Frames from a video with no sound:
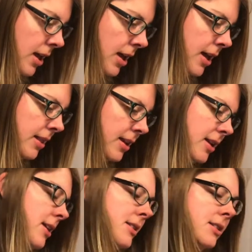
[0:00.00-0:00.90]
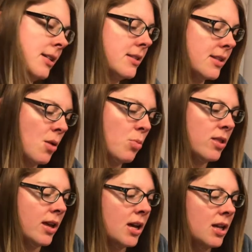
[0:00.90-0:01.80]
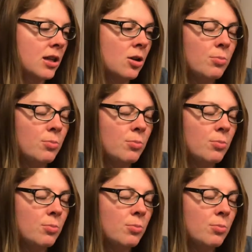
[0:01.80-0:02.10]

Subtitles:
And then it does come with like a little